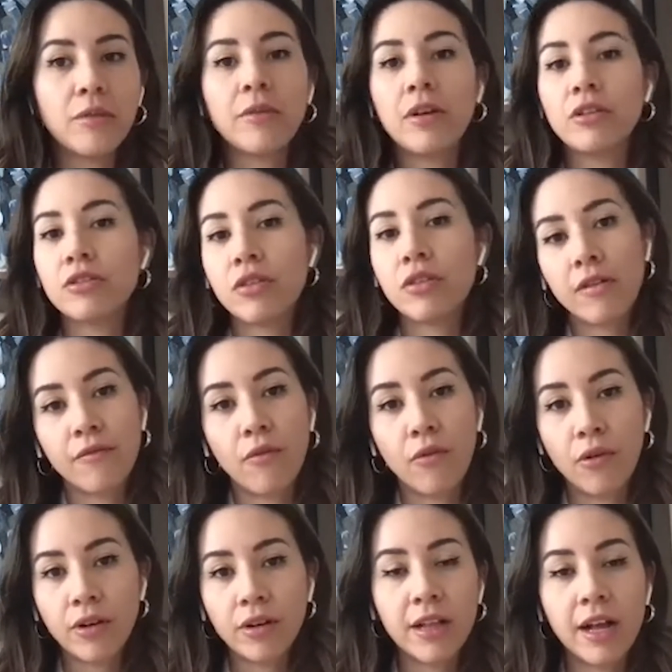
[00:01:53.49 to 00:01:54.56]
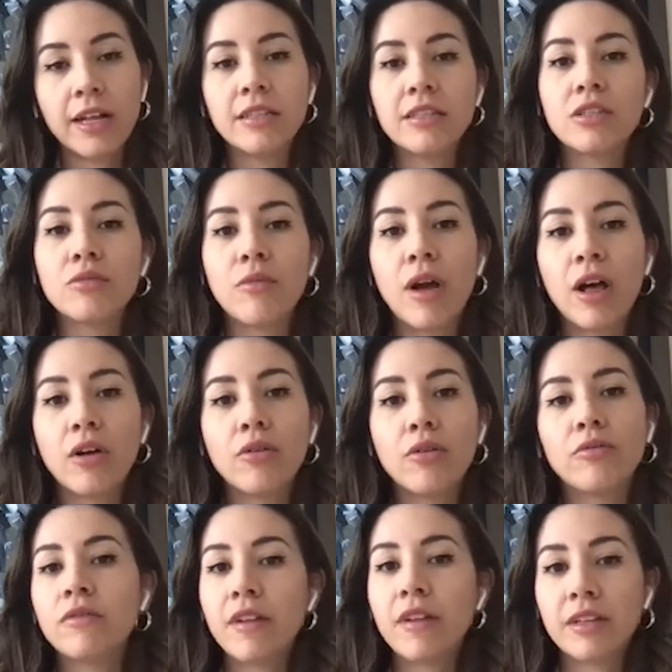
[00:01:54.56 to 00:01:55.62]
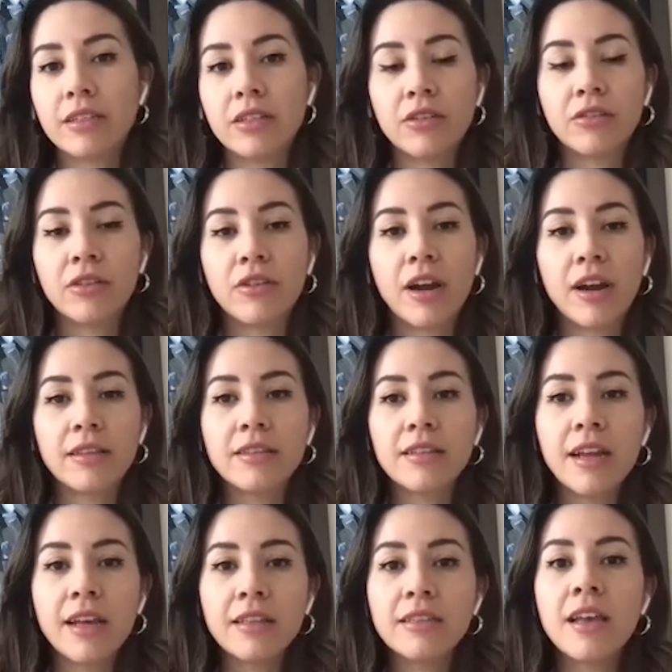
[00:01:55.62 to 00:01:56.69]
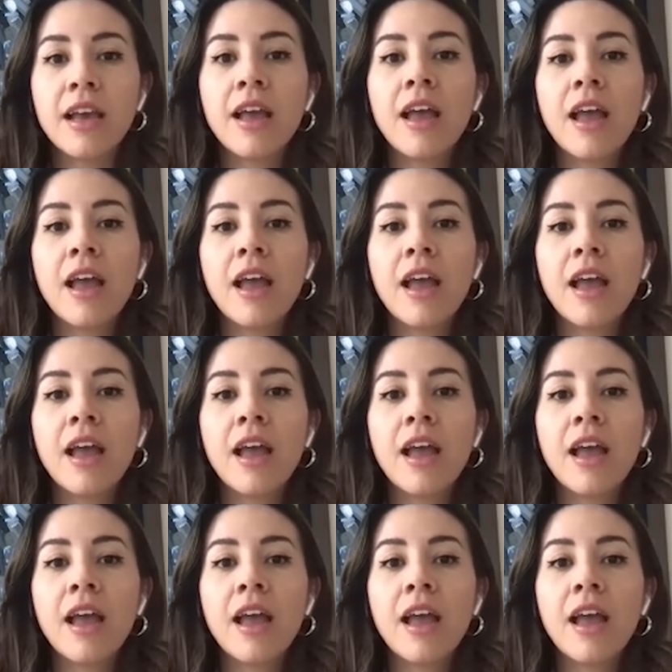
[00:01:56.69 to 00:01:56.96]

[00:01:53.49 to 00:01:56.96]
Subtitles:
We also have foreign clients as well who invest here in the United States,